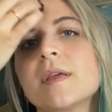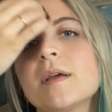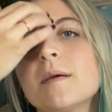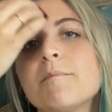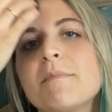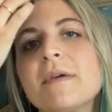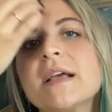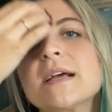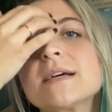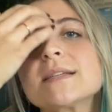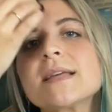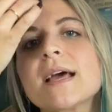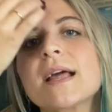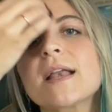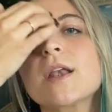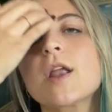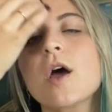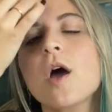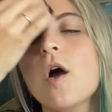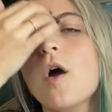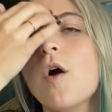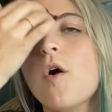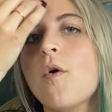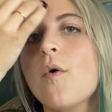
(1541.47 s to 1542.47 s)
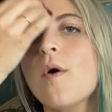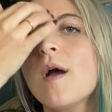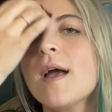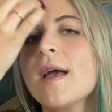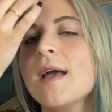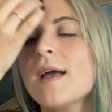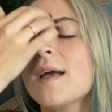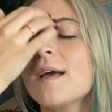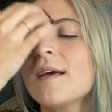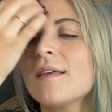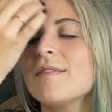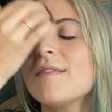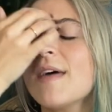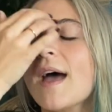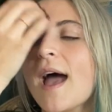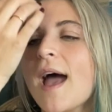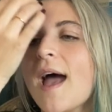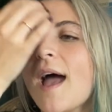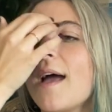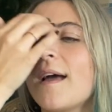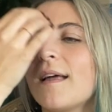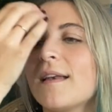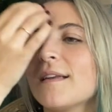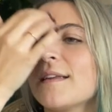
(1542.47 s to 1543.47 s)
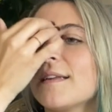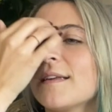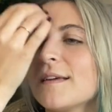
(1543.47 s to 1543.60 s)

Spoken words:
Because I know that